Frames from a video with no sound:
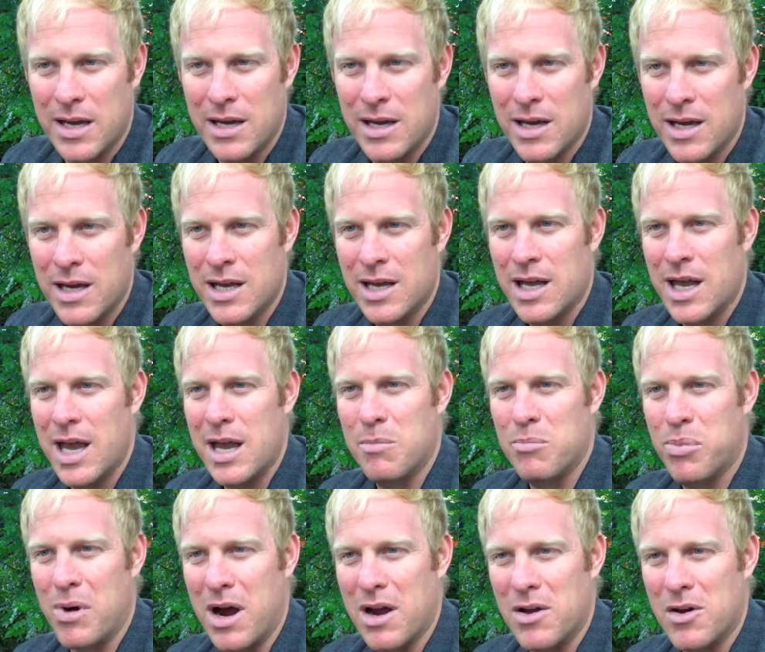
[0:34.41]
a
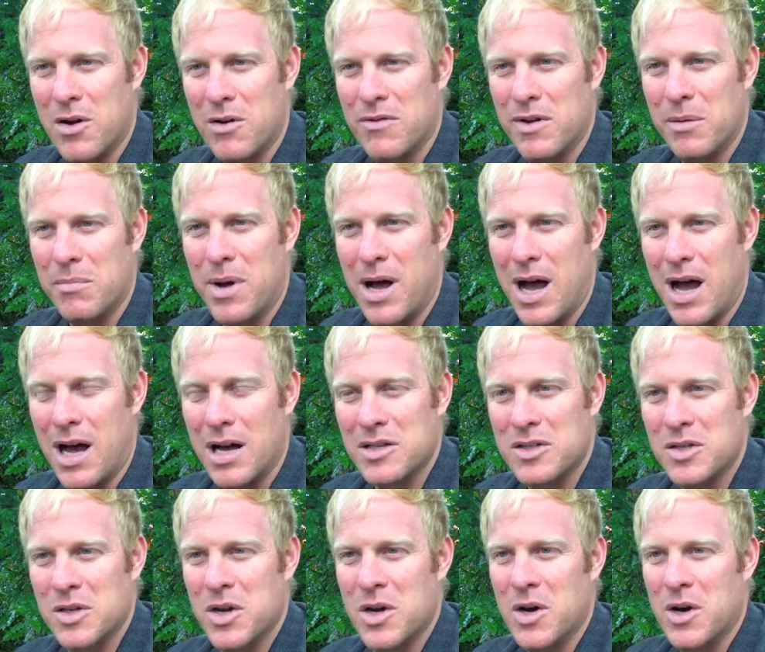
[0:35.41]
Brightcove in a
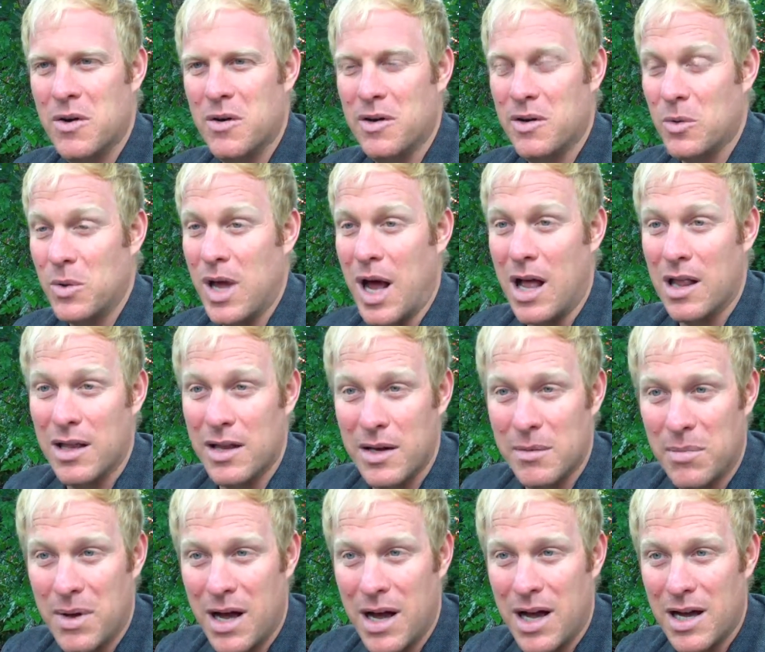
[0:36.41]
box, or an Ooyala in a
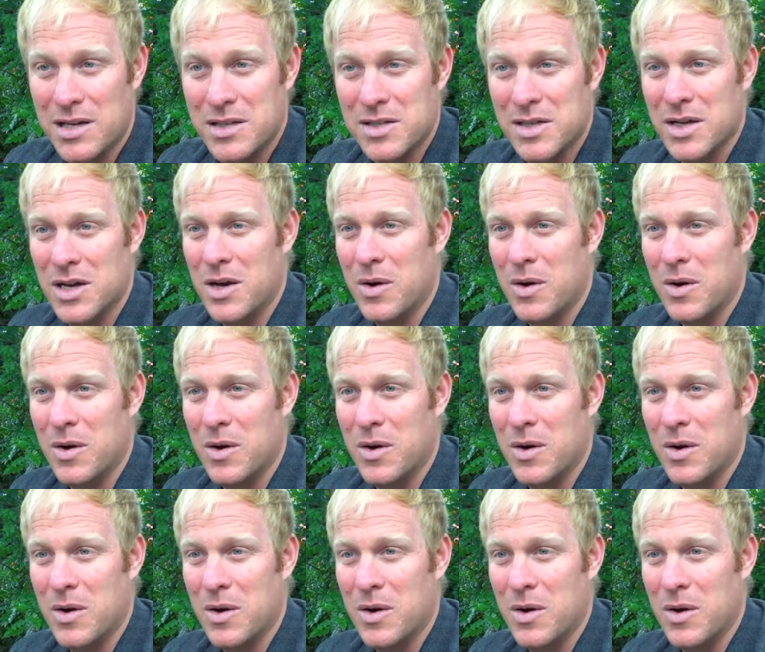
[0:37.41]
box,